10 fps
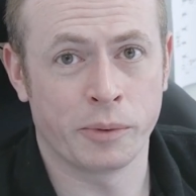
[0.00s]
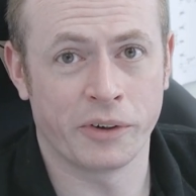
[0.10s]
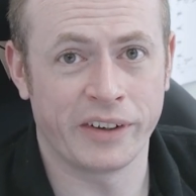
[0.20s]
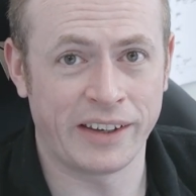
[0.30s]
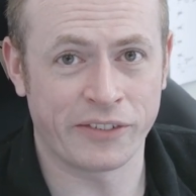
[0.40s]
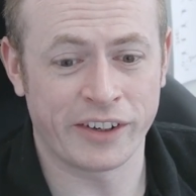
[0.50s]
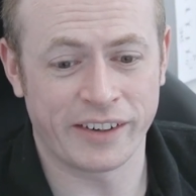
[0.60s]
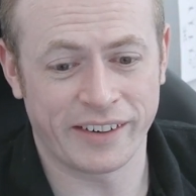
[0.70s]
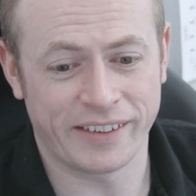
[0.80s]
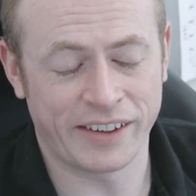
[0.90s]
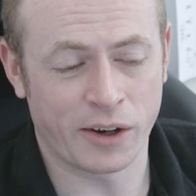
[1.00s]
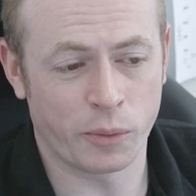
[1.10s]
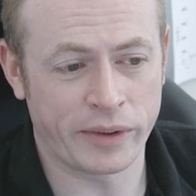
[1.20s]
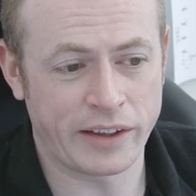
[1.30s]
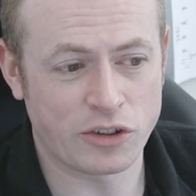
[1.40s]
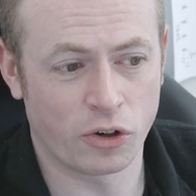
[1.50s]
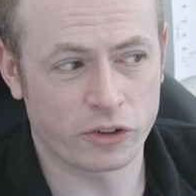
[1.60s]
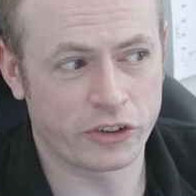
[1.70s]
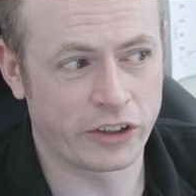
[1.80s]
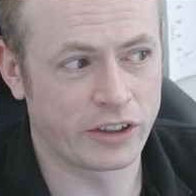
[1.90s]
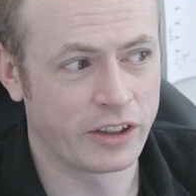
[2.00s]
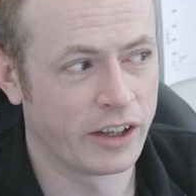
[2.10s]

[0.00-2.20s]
but even, you know, when they talk to